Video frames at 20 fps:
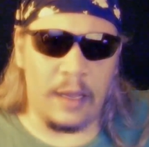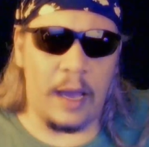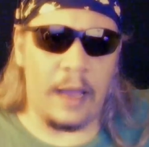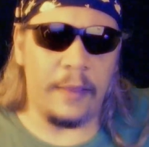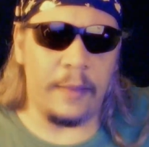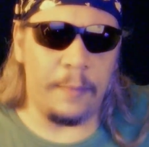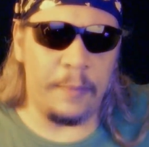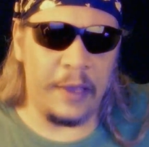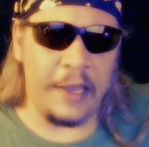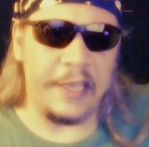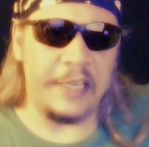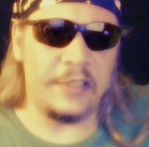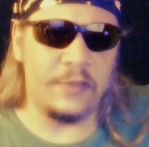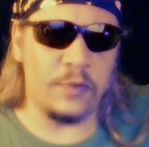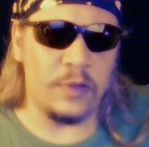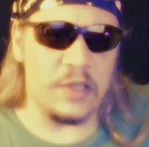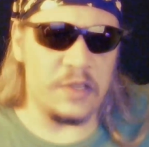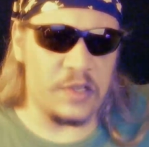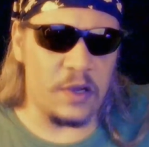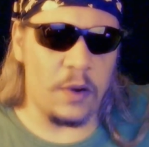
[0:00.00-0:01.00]
on the page for
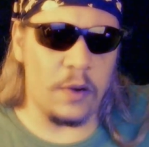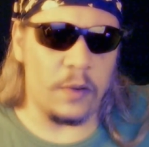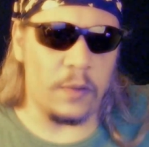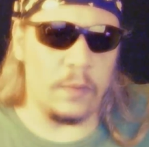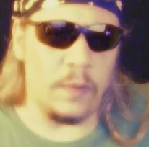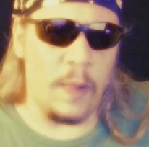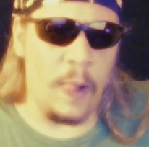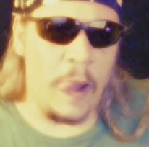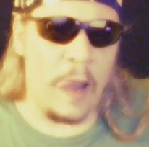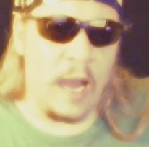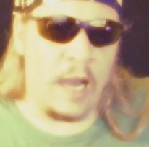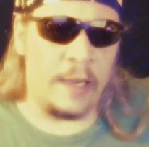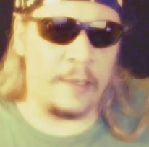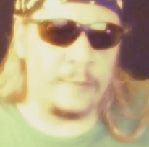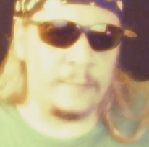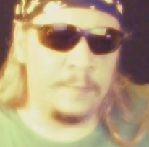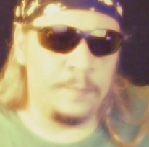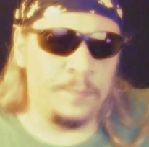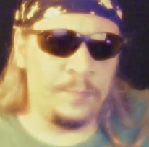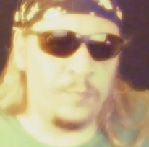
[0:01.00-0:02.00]
this article.
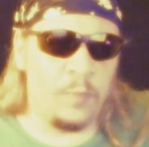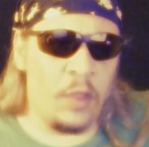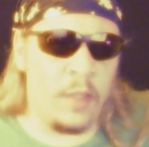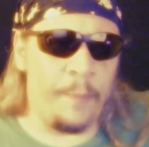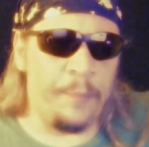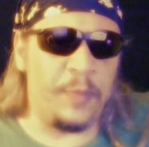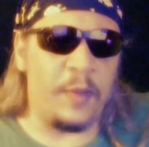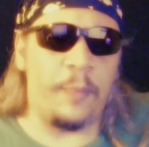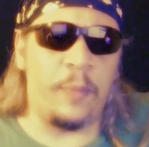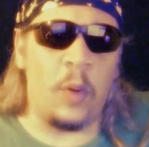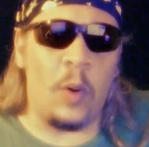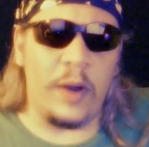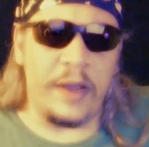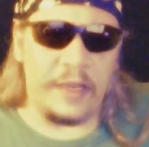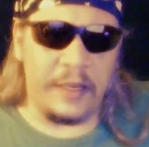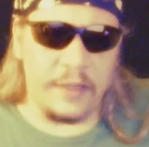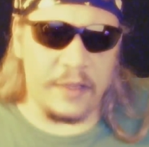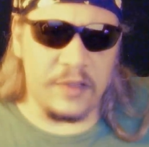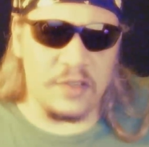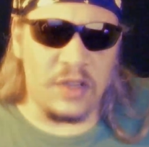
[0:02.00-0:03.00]
The
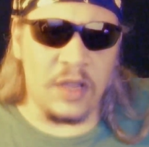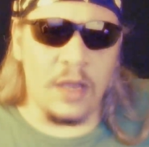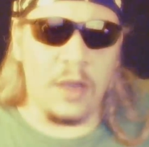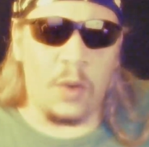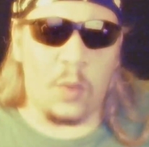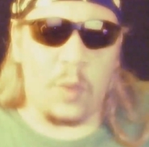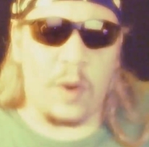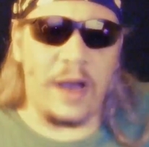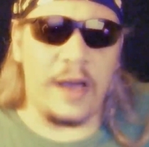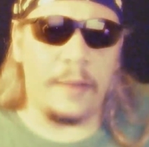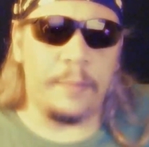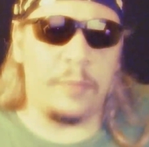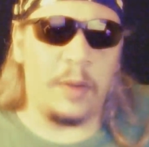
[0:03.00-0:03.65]
point is, Ron